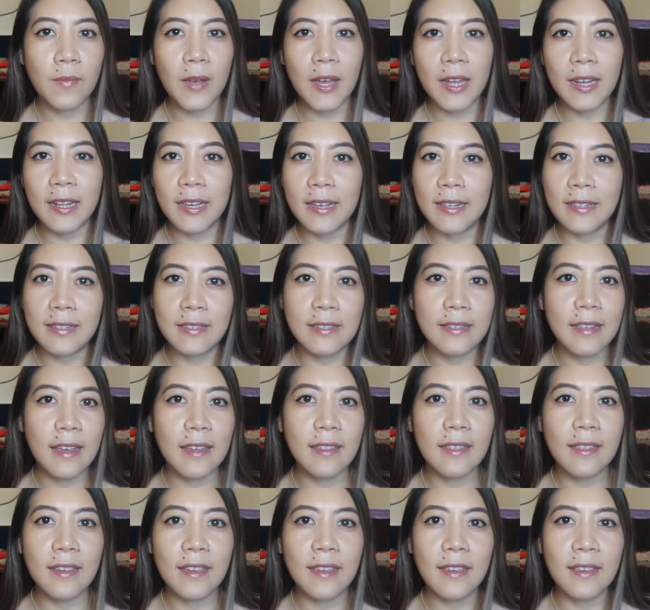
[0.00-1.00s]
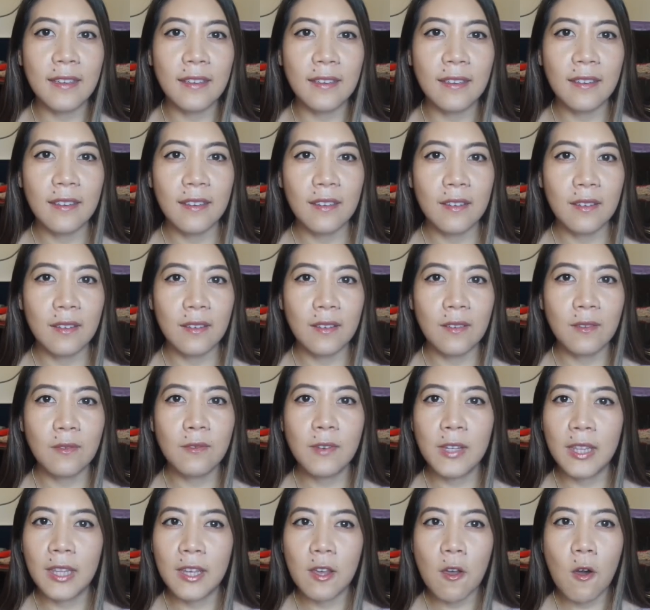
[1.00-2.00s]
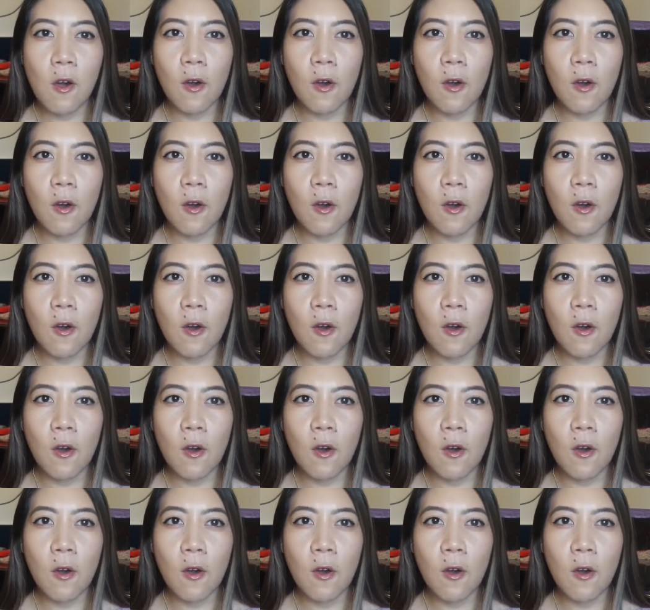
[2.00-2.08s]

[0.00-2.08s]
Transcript: but it's nothing really